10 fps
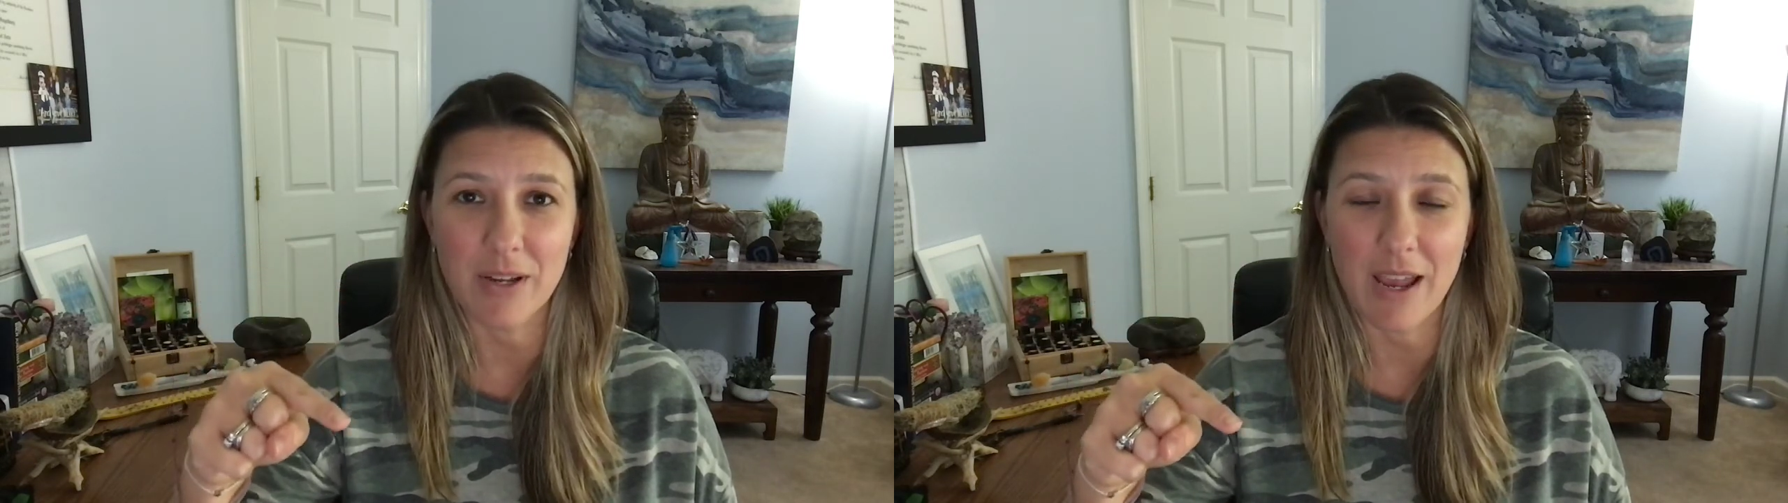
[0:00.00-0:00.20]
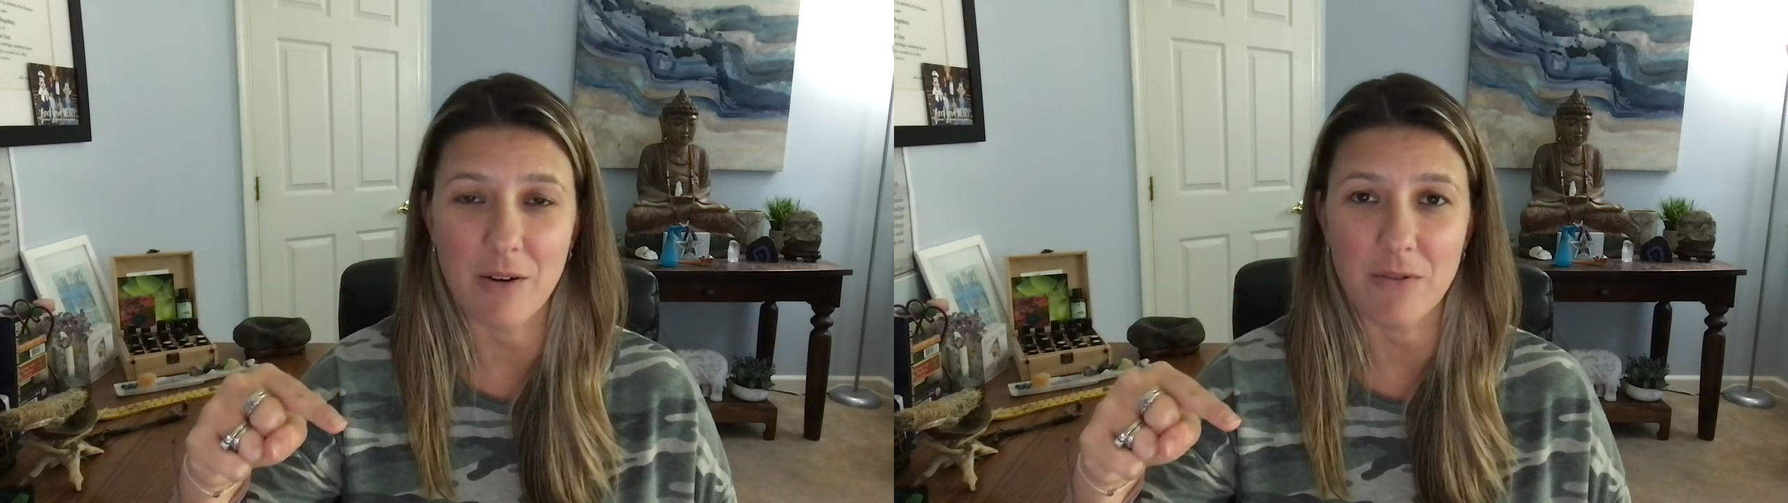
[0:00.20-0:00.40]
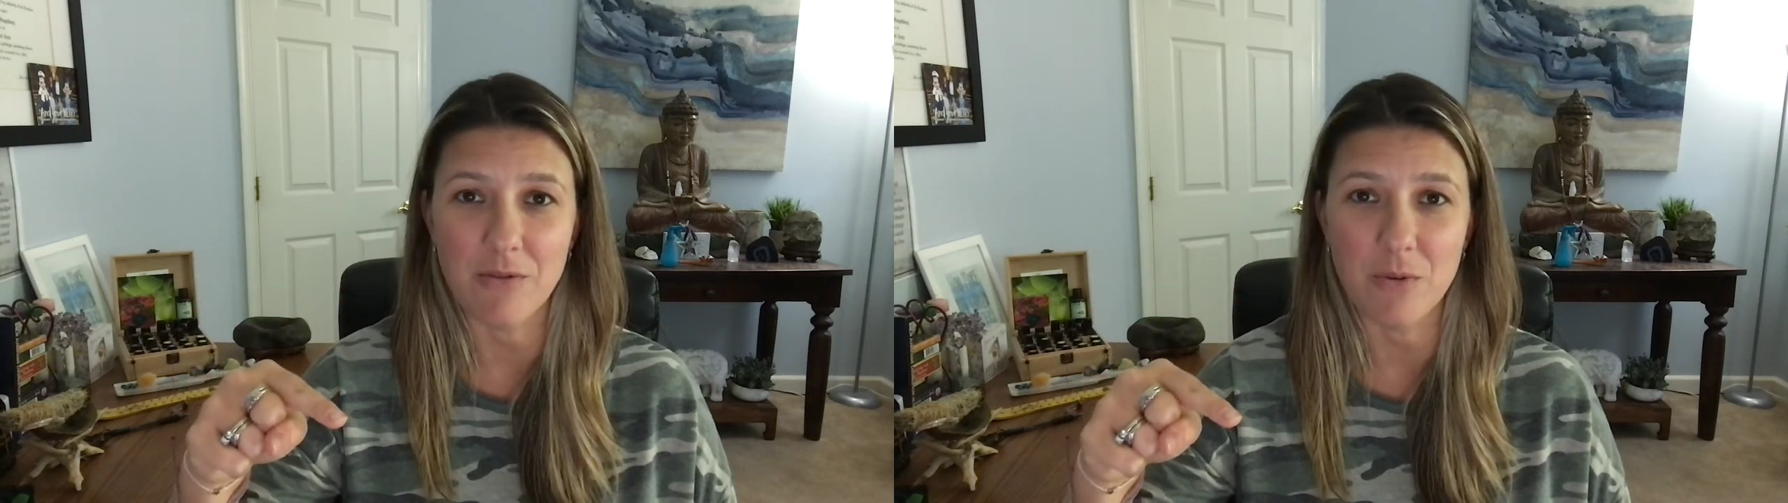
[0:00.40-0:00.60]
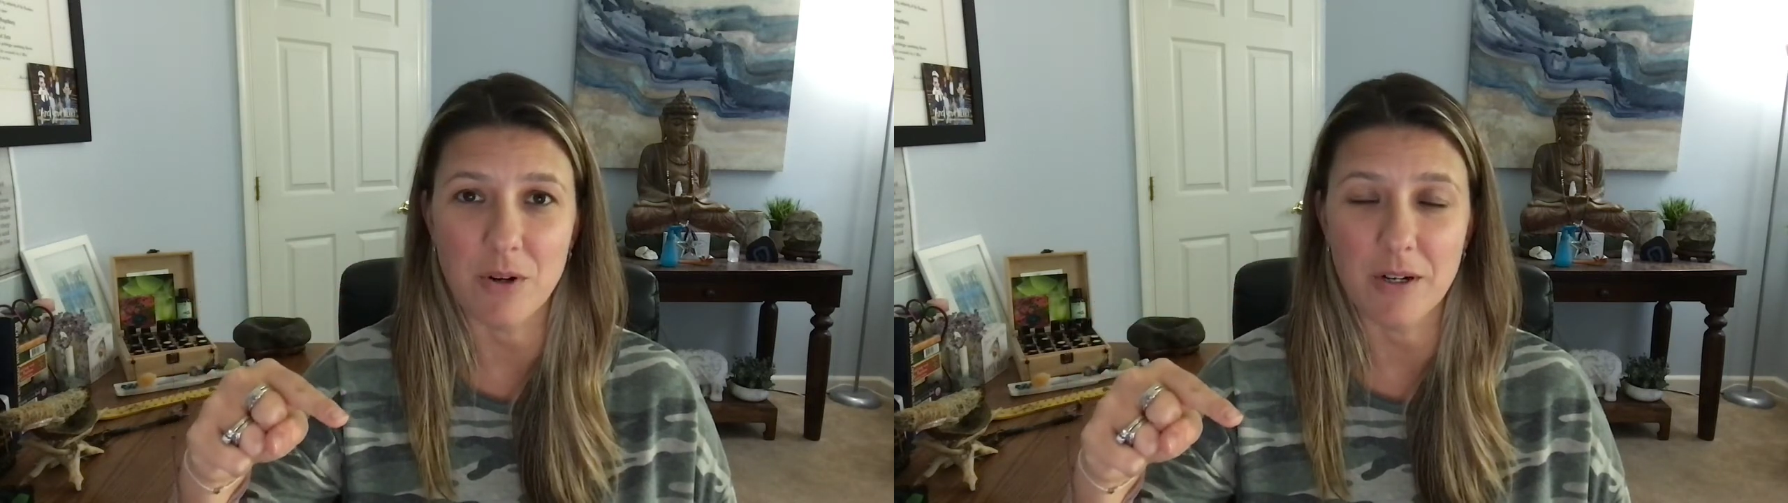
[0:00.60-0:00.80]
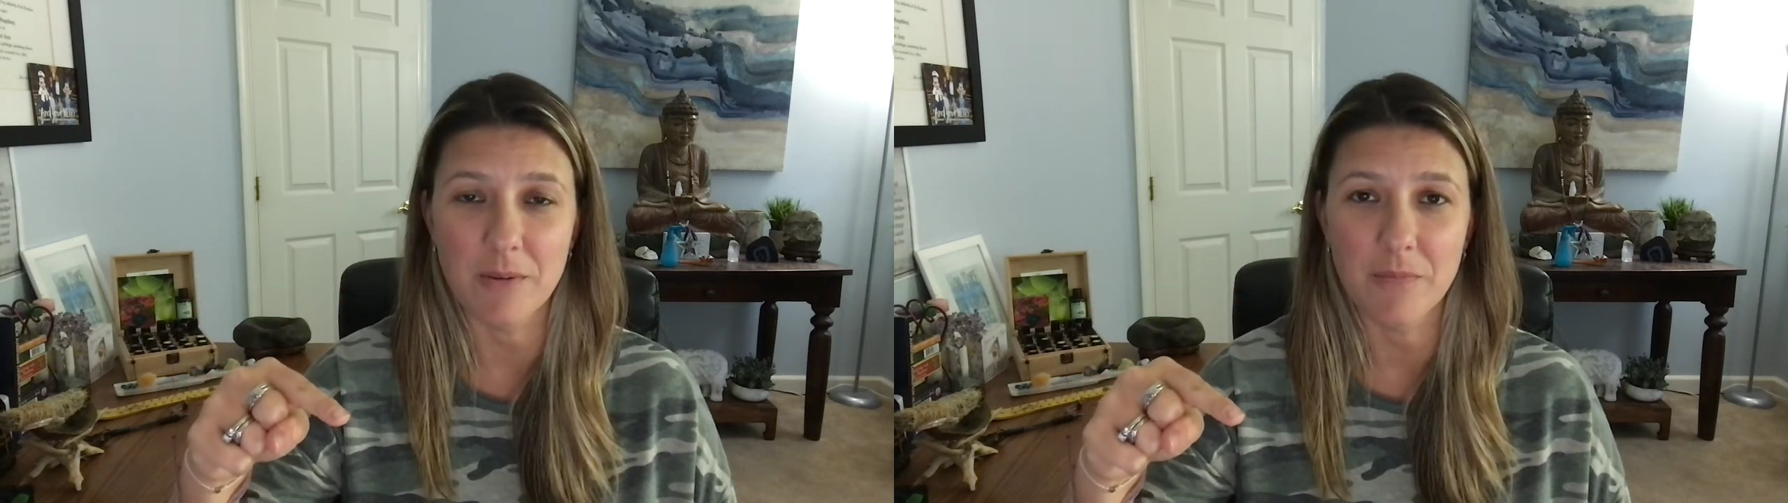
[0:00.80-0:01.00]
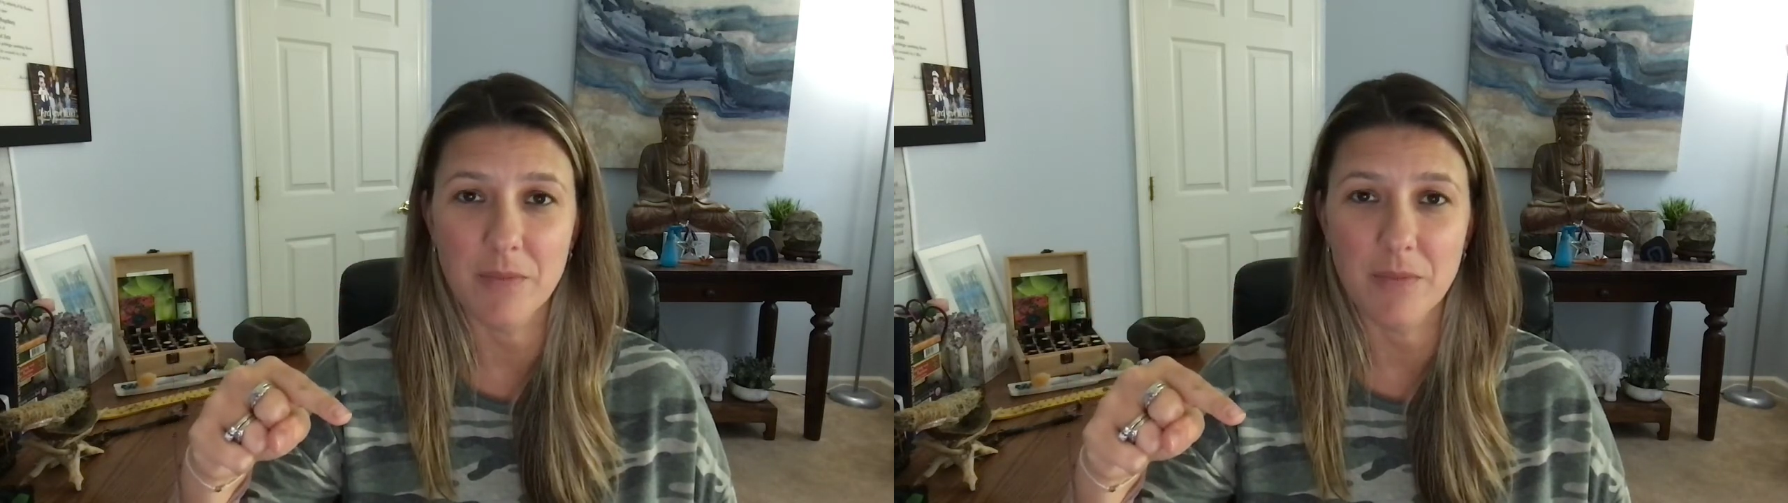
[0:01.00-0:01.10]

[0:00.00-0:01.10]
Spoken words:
a count of 4.